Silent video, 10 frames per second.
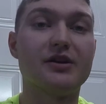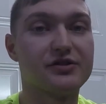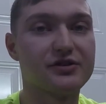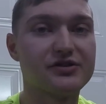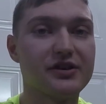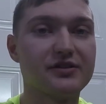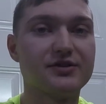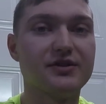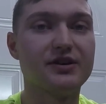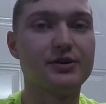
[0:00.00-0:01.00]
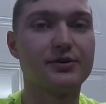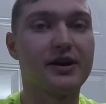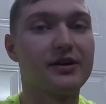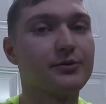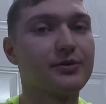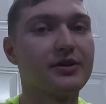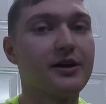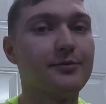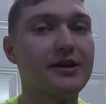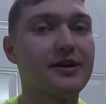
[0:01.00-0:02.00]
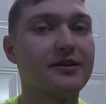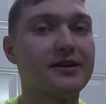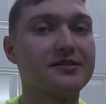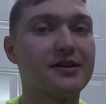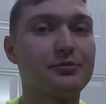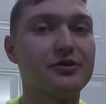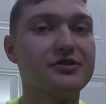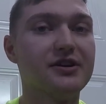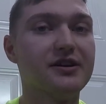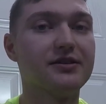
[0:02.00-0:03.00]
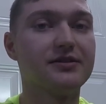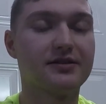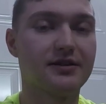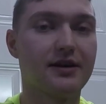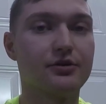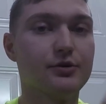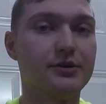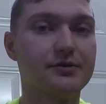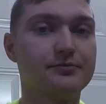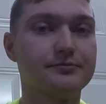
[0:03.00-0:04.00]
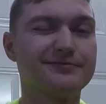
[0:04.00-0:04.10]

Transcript: sure to share this video around. It would really help me out, guys. I appreciate it. Have a good one.